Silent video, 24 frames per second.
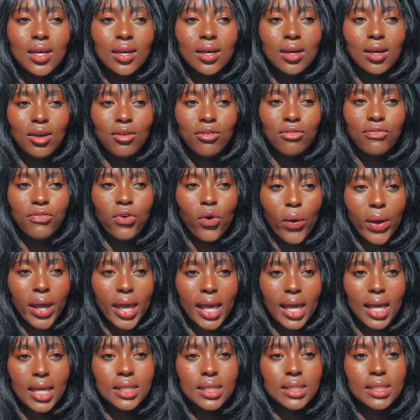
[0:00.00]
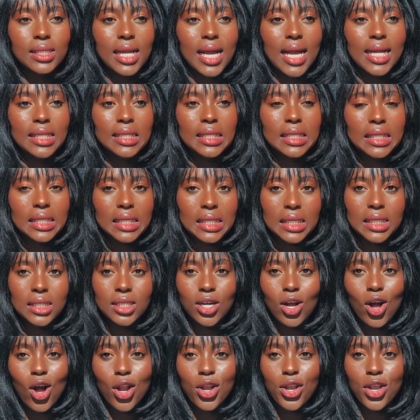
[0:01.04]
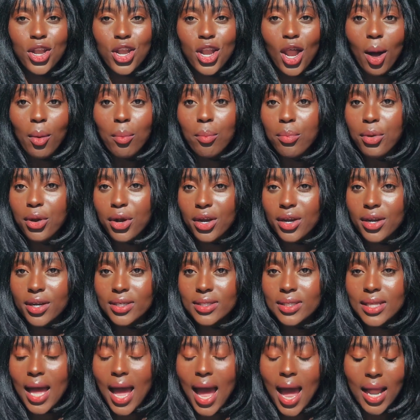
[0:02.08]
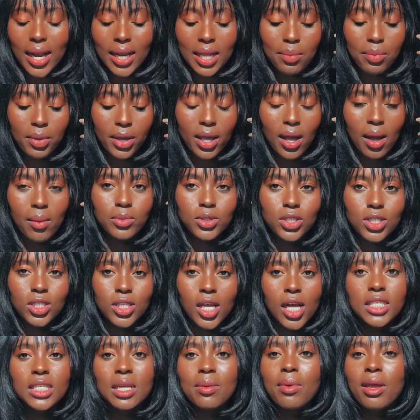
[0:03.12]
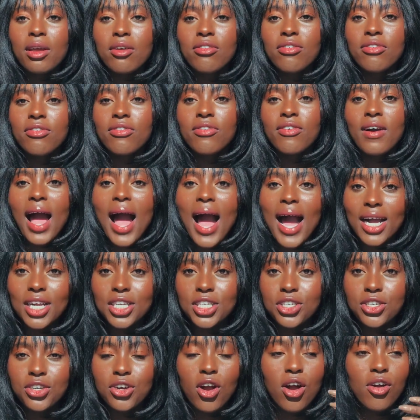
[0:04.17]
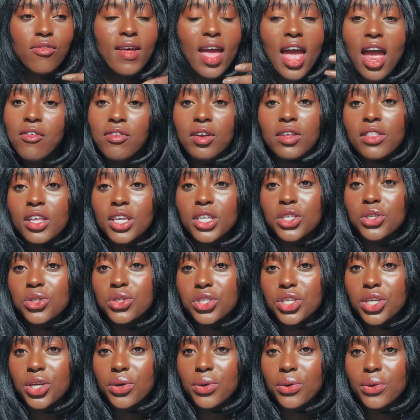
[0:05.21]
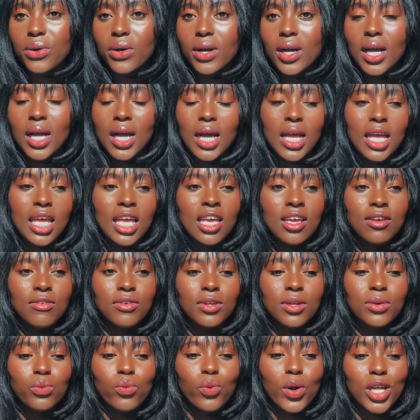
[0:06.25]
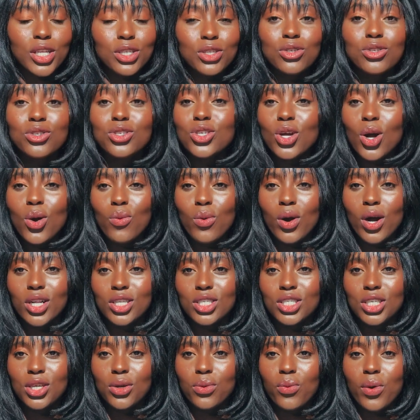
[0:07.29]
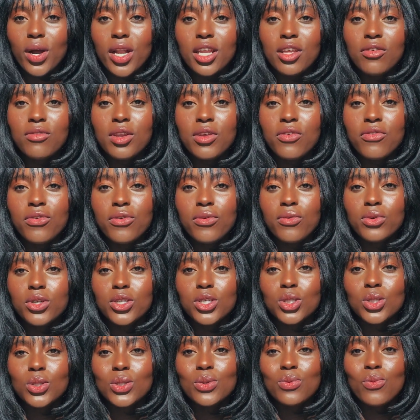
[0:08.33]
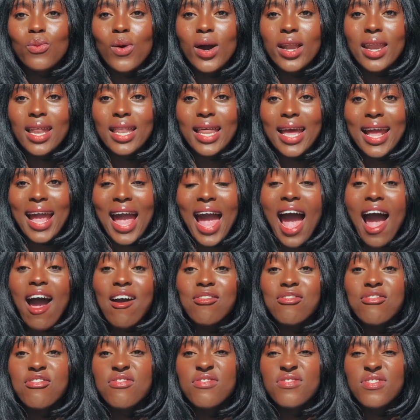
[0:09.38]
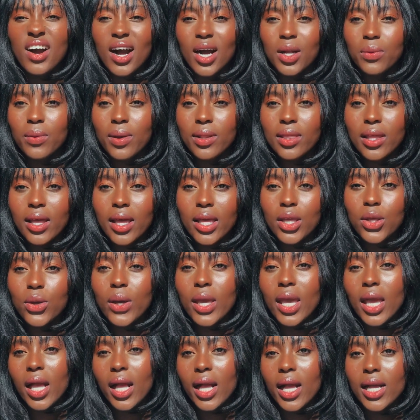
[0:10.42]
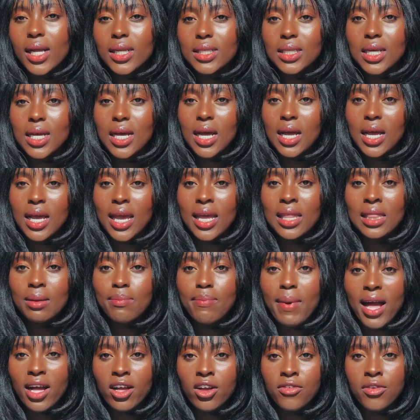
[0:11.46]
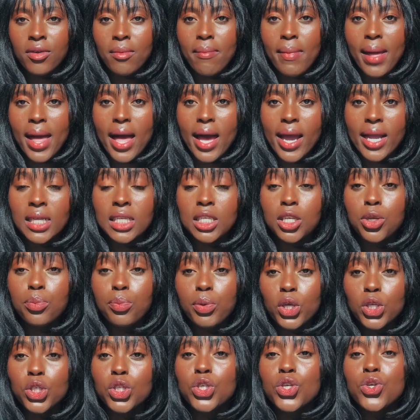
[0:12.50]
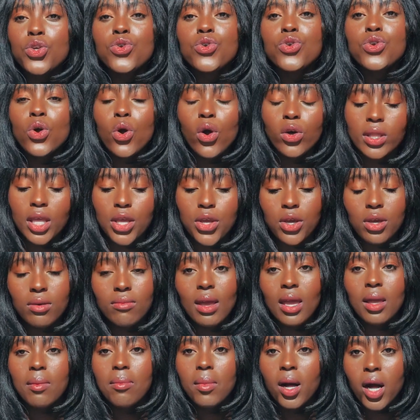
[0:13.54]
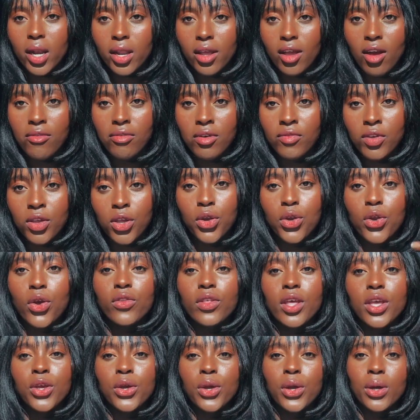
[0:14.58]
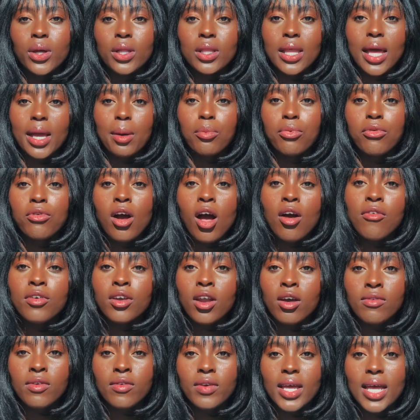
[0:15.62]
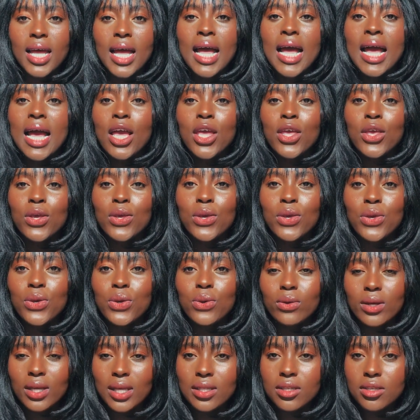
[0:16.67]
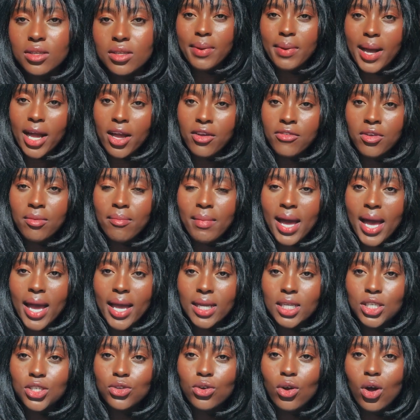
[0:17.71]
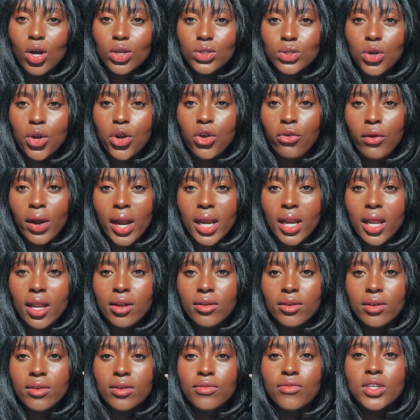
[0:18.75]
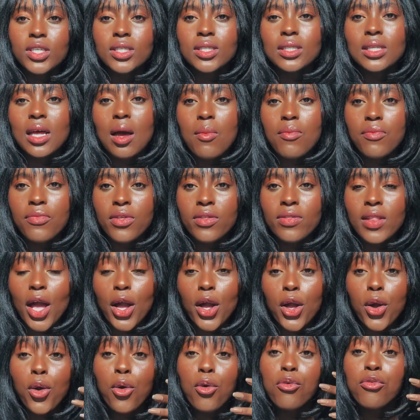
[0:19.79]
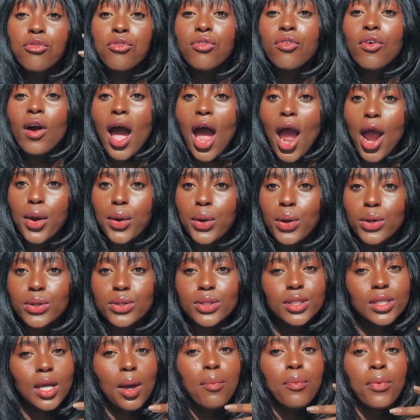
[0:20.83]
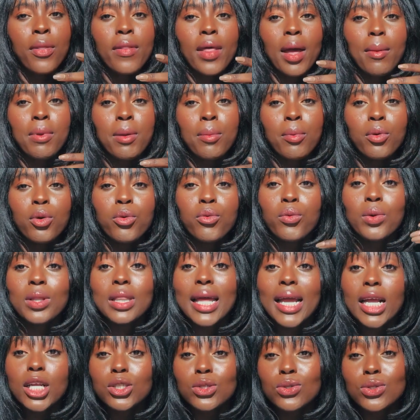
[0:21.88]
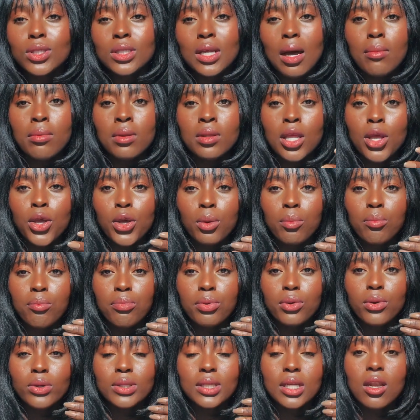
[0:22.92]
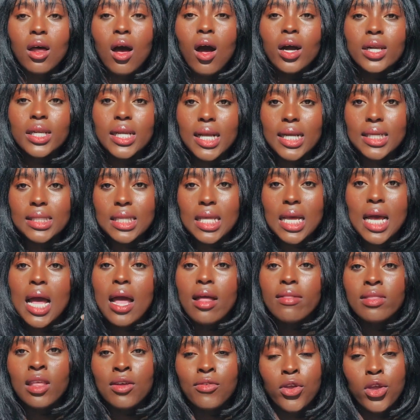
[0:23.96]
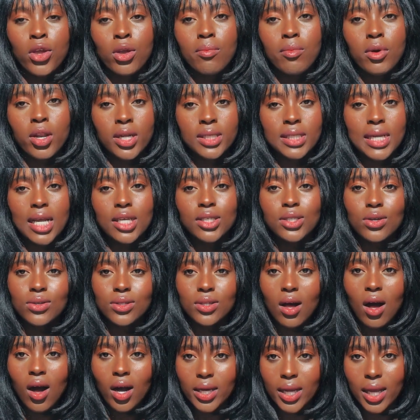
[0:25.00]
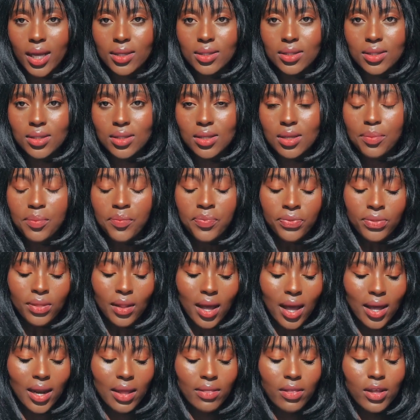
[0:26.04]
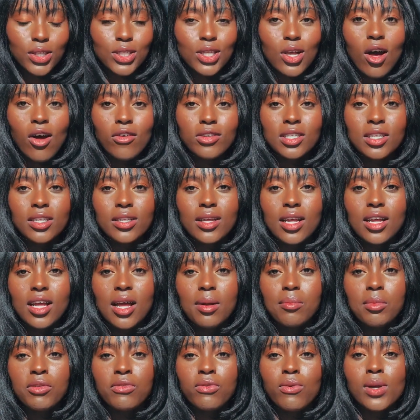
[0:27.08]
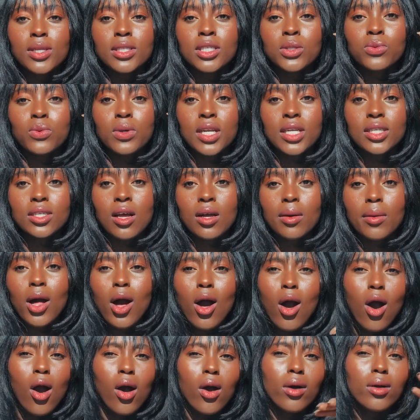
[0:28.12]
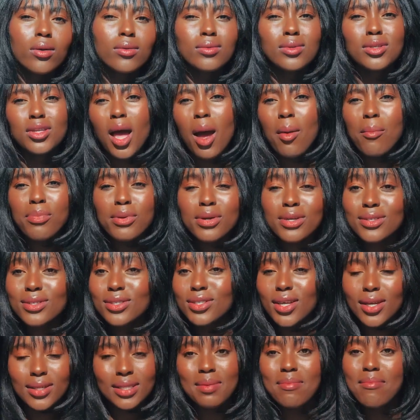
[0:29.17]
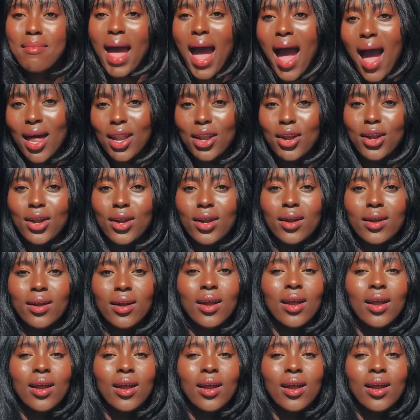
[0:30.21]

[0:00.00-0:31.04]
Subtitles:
focused and need on numbers, and it becomes such a big factor of everything you do, even when you don't want to. Even if you just want to like have fun with it, you can't, in the back of your mind, because you know that you can make money off of it, you know that you can like profit off of it. In the of your mind, you're also creating for something that can go viral, something that people can relate to, something that you can build an audience, therefore you can monetize those audience. And I think so often influencers want to talk, oh, numbers doesn't matter,